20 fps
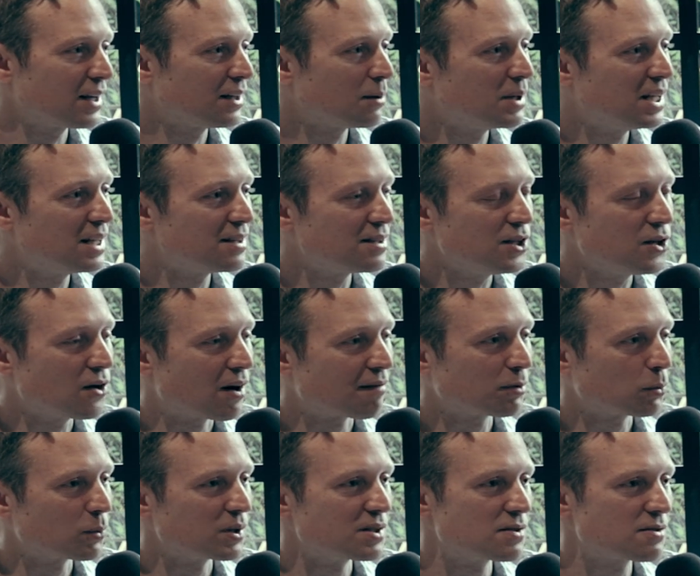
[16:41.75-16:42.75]
I mean, you know,
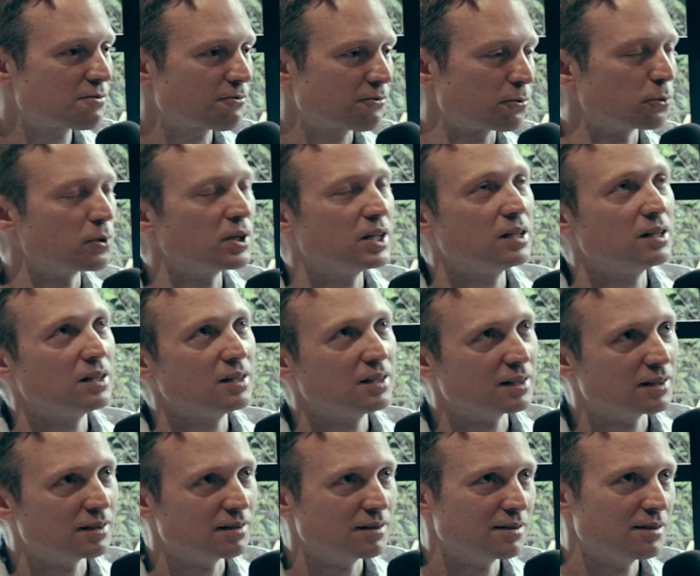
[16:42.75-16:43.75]
everyone's free
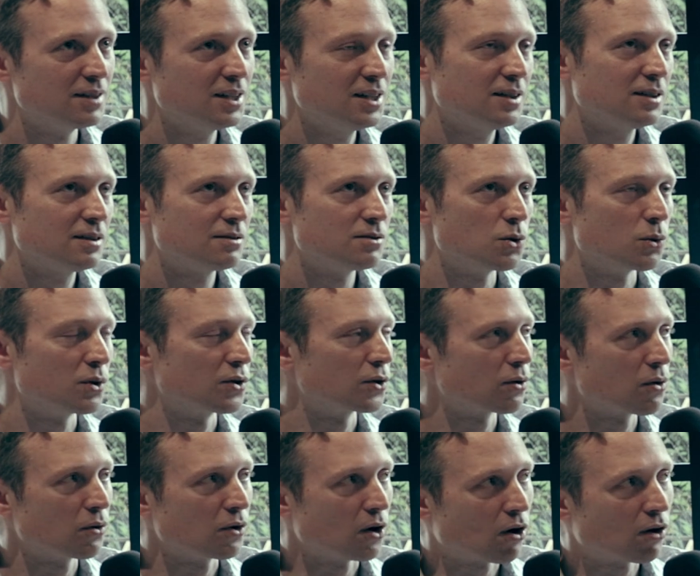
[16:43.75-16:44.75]
and doing their
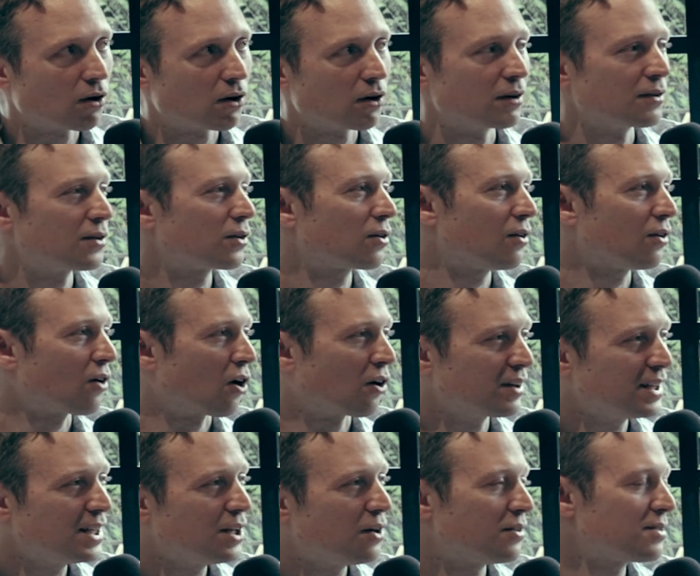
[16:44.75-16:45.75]
own art. They're all
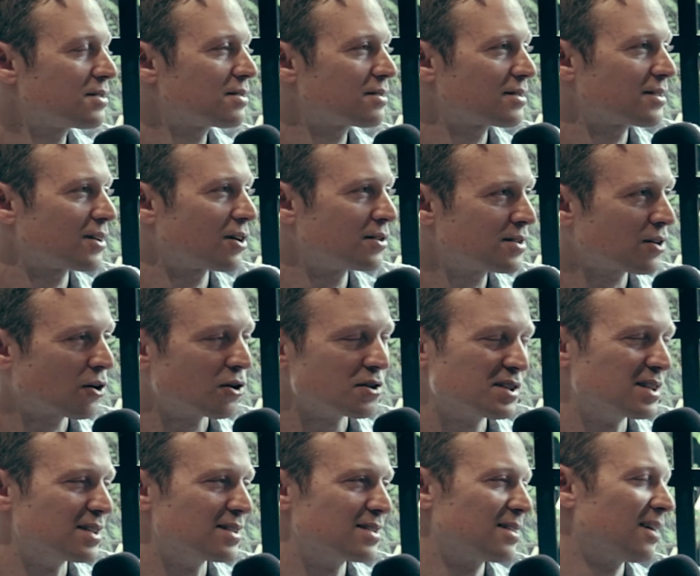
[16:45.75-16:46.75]
art, you know, it's
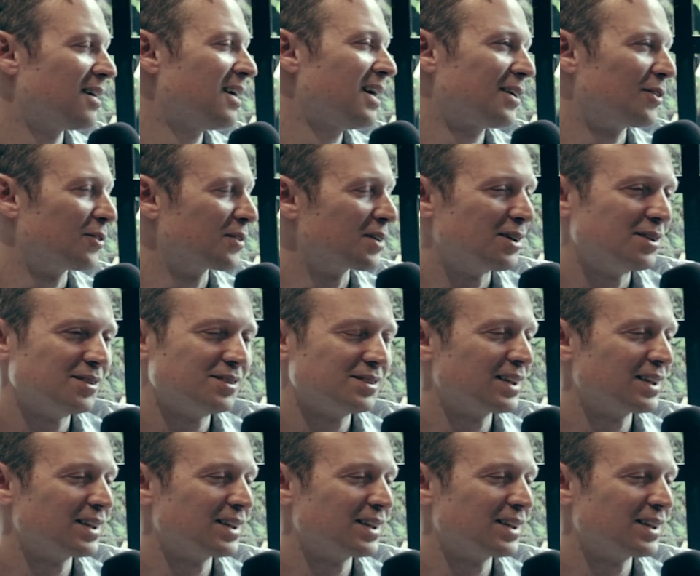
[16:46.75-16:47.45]
artsy stuff. I don't know.